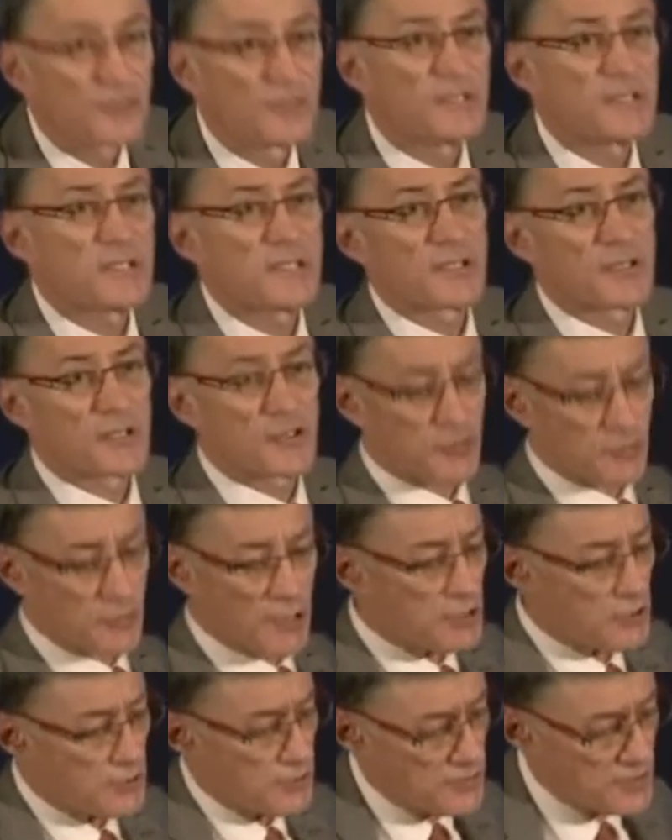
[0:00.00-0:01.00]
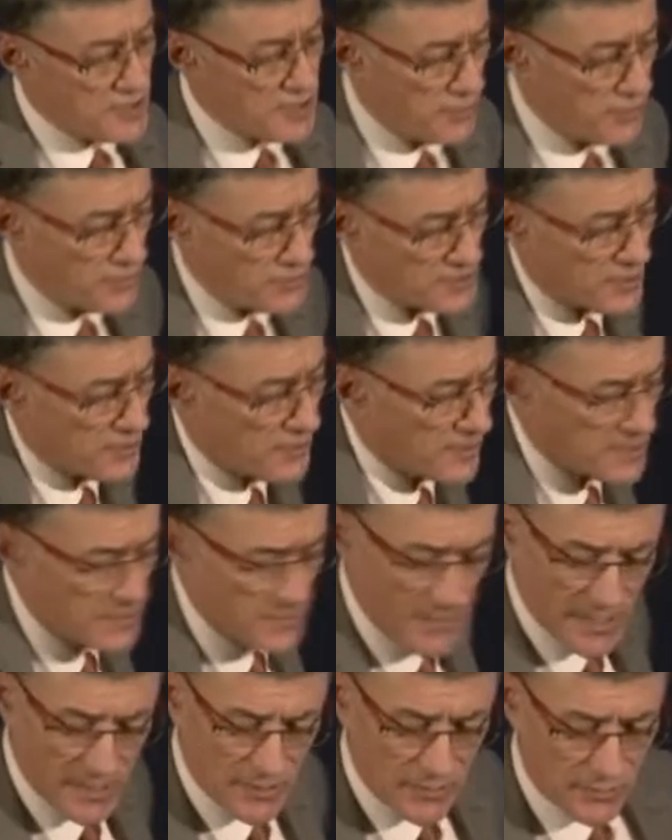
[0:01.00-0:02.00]
So this is the structure of CNODs. I don't
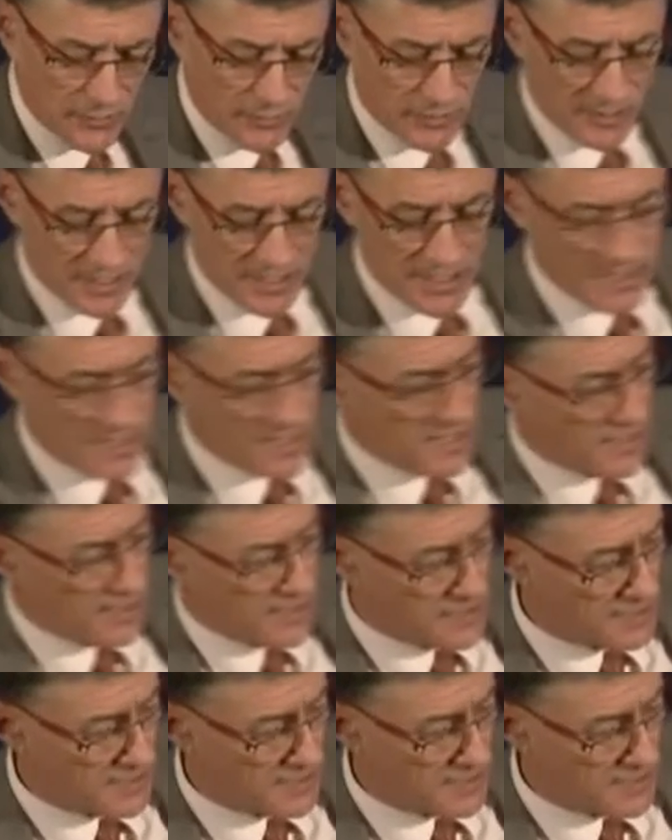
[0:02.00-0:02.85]
expect you to really see